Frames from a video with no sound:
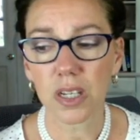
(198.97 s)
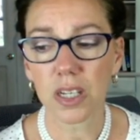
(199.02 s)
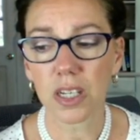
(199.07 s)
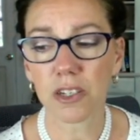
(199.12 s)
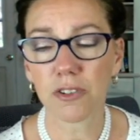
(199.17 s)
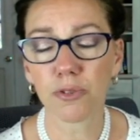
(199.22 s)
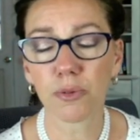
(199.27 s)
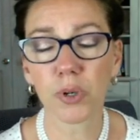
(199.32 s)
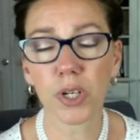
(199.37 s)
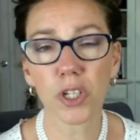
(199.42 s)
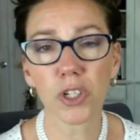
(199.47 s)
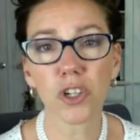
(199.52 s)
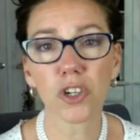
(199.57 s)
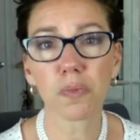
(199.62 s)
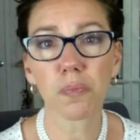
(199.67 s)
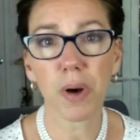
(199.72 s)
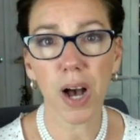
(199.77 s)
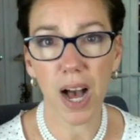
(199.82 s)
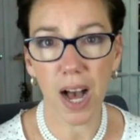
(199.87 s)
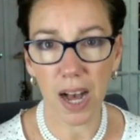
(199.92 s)
If we
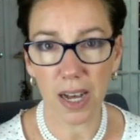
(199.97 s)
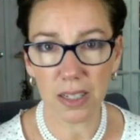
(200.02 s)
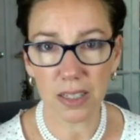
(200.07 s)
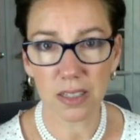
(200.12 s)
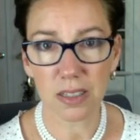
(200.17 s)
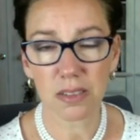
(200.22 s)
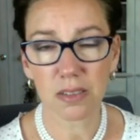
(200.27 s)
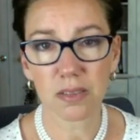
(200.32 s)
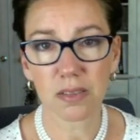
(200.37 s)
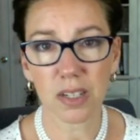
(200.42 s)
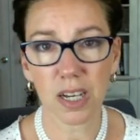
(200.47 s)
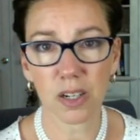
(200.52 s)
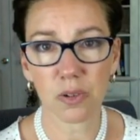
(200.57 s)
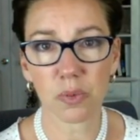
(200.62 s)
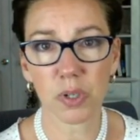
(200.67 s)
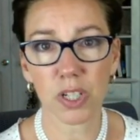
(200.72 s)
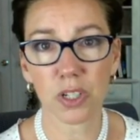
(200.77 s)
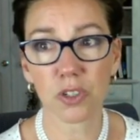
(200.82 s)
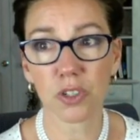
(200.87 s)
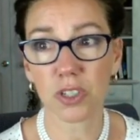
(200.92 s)
look back and
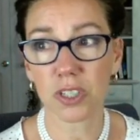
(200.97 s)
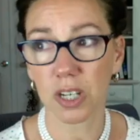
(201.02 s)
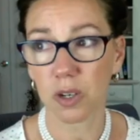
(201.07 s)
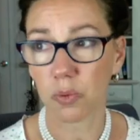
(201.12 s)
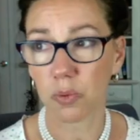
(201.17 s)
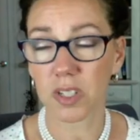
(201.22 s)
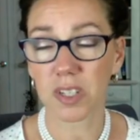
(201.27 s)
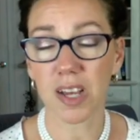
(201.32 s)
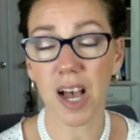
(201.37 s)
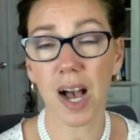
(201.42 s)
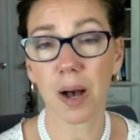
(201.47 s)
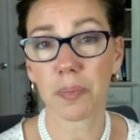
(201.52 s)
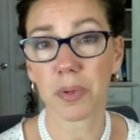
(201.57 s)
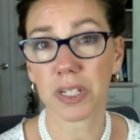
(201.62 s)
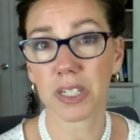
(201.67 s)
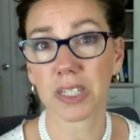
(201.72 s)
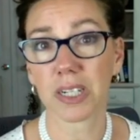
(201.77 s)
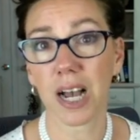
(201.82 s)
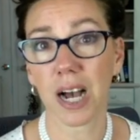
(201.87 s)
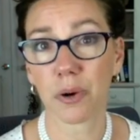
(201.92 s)
we look at what's
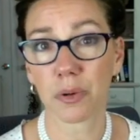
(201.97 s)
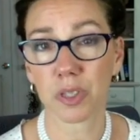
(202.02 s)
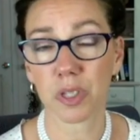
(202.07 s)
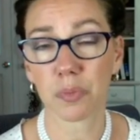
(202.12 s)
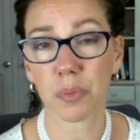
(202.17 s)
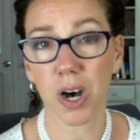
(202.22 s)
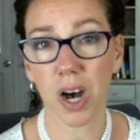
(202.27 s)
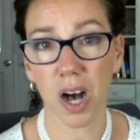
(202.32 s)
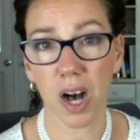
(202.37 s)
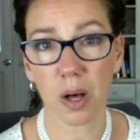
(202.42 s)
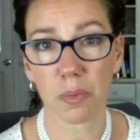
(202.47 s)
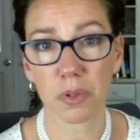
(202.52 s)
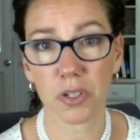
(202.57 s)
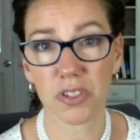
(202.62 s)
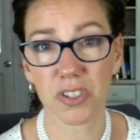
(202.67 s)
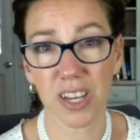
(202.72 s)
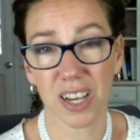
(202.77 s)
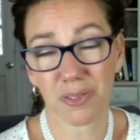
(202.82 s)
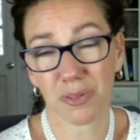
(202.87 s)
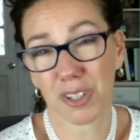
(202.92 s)
happening now in the
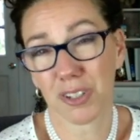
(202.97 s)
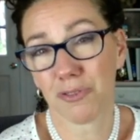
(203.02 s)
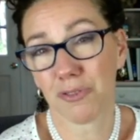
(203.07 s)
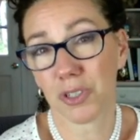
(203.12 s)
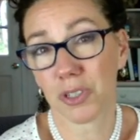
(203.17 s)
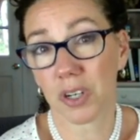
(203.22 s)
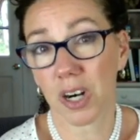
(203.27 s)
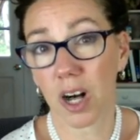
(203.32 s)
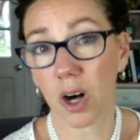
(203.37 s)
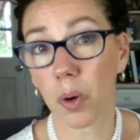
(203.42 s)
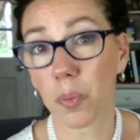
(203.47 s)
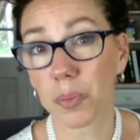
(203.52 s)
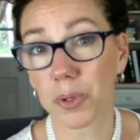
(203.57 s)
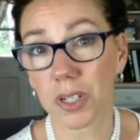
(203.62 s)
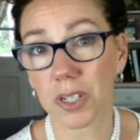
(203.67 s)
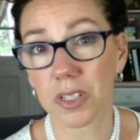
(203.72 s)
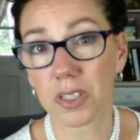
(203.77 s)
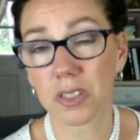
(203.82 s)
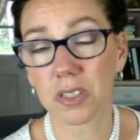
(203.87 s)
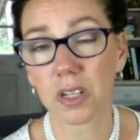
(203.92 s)
Bahamas and we feel
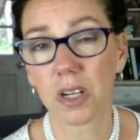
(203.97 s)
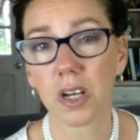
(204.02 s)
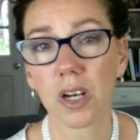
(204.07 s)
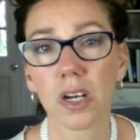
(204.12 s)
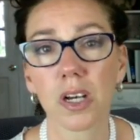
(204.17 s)
helpless.